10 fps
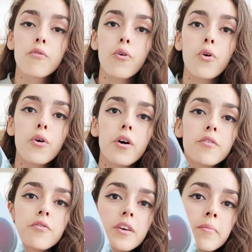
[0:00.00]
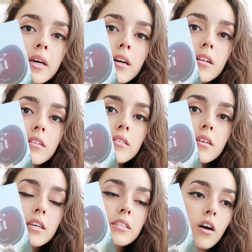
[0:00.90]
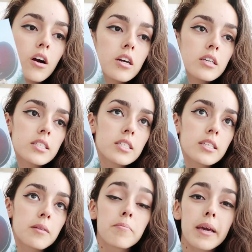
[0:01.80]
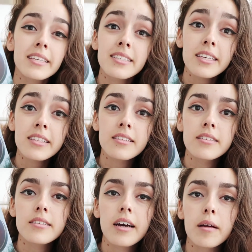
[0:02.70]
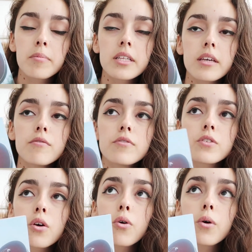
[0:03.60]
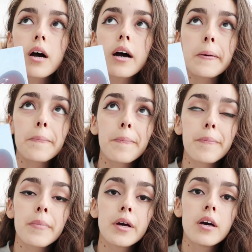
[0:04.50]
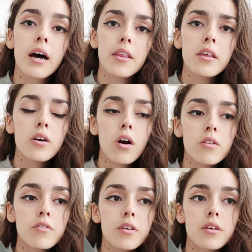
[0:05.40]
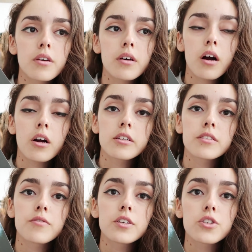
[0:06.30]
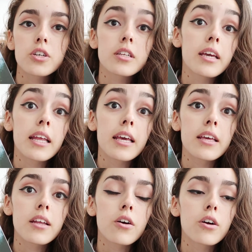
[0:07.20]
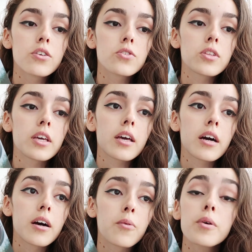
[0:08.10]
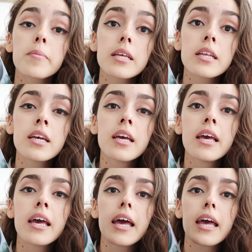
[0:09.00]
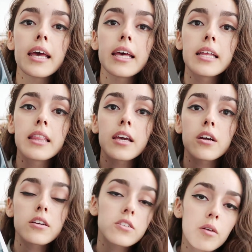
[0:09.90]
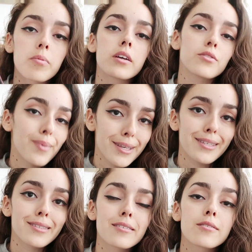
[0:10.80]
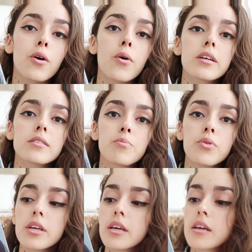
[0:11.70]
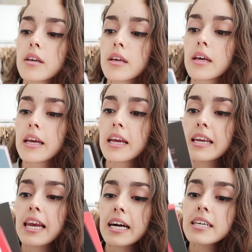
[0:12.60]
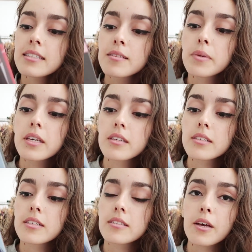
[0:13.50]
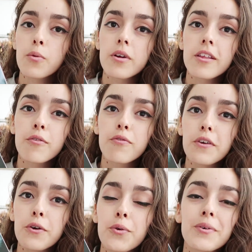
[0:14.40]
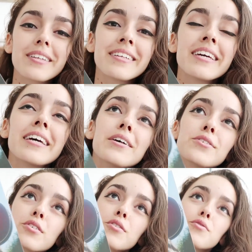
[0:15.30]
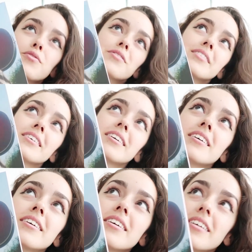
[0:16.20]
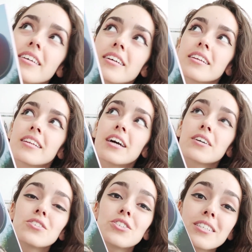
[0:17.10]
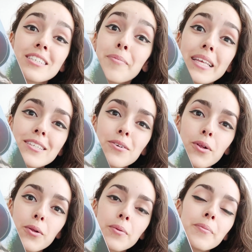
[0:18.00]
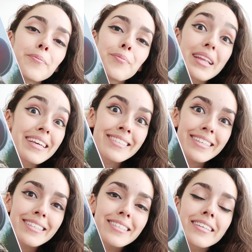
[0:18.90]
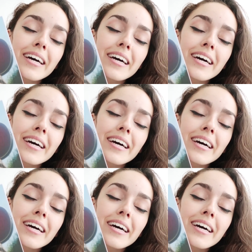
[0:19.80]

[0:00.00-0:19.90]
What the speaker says: for female guitarists and bassists, I believe. So I think all of the artists featured in it are usually women, and they're guitar players and bassists. So it's pretty nice because it's like one of the few sort of non-judgmental places